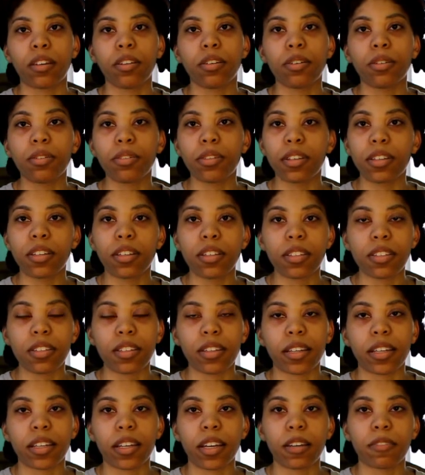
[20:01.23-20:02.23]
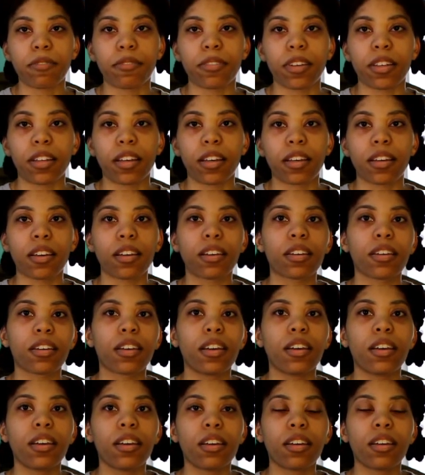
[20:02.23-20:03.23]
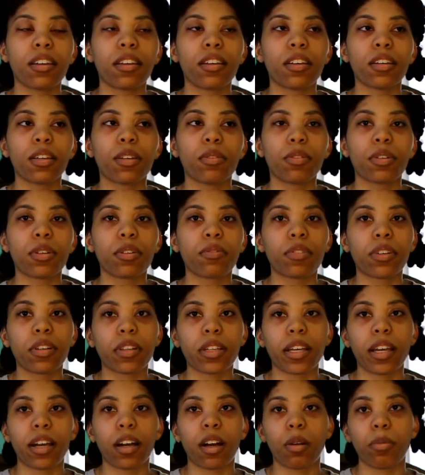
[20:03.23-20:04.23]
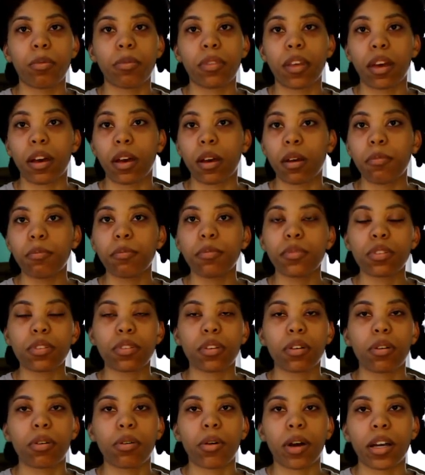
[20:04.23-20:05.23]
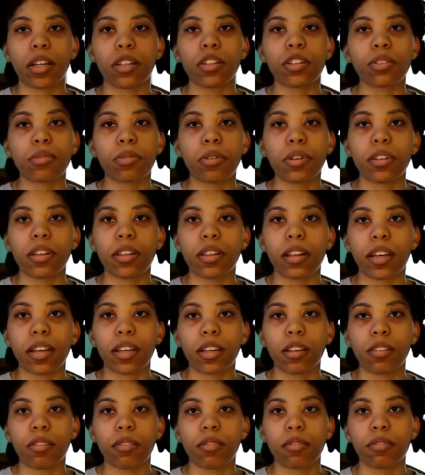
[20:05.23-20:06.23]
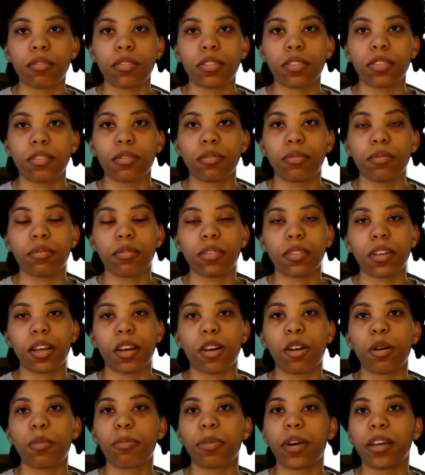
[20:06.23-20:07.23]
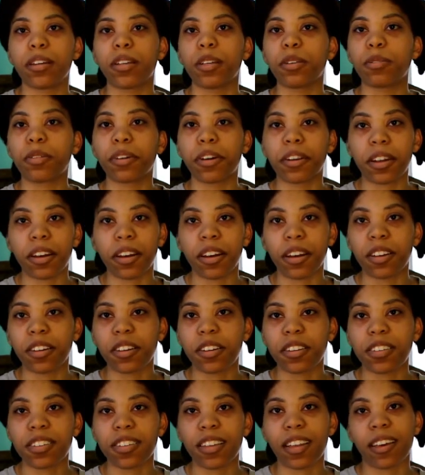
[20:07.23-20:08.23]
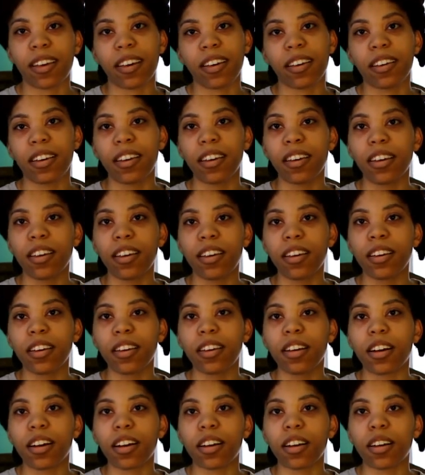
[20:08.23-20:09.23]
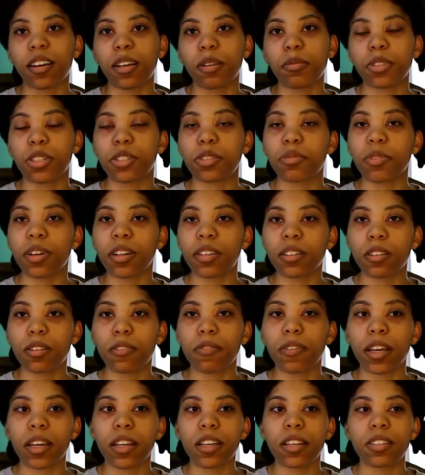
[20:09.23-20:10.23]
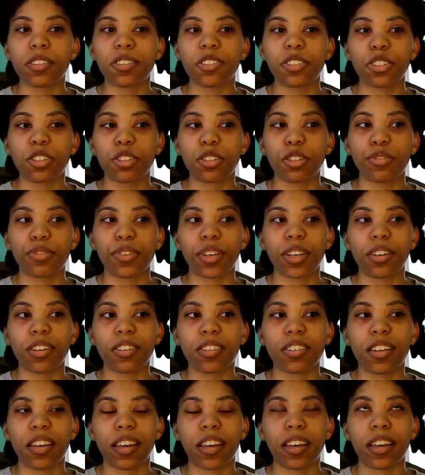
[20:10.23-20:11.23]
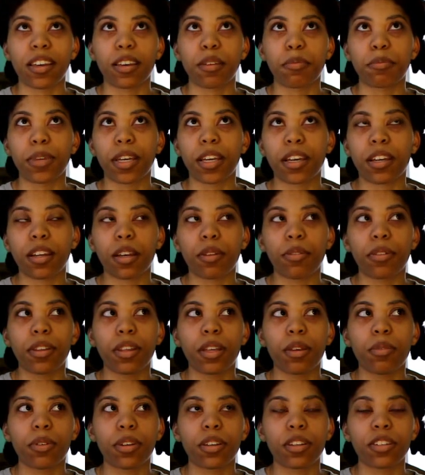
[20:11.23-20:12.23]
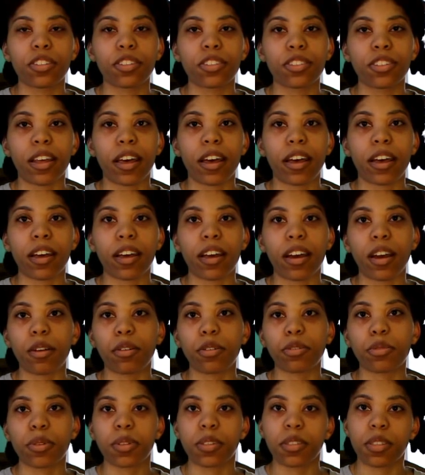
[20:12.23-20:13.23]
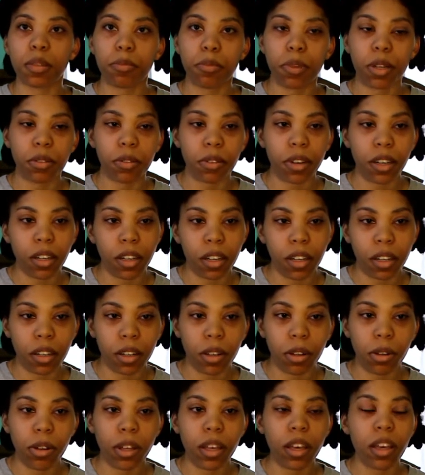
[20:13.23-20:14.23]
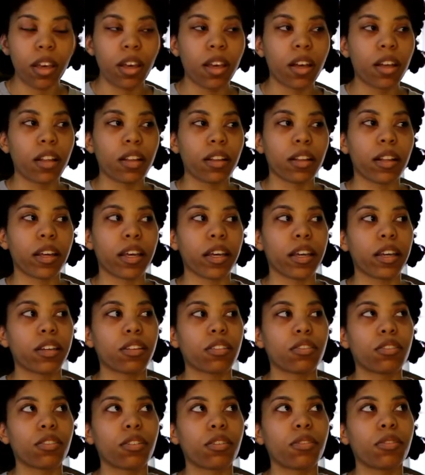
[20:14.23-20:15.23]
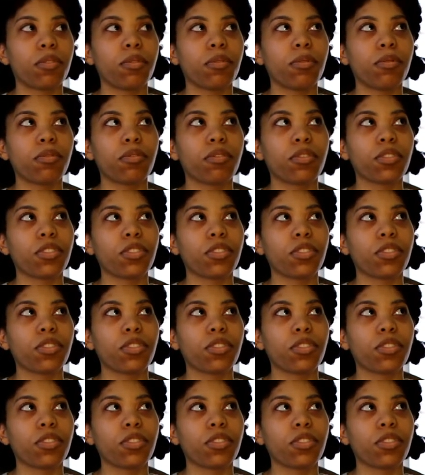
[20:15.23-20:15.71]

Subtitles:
known this, like I feel like it would have really helped them. So I just want to like help anyone else that just wants advice or just feels like, man, I really wish that I was with someone right now. Like, don't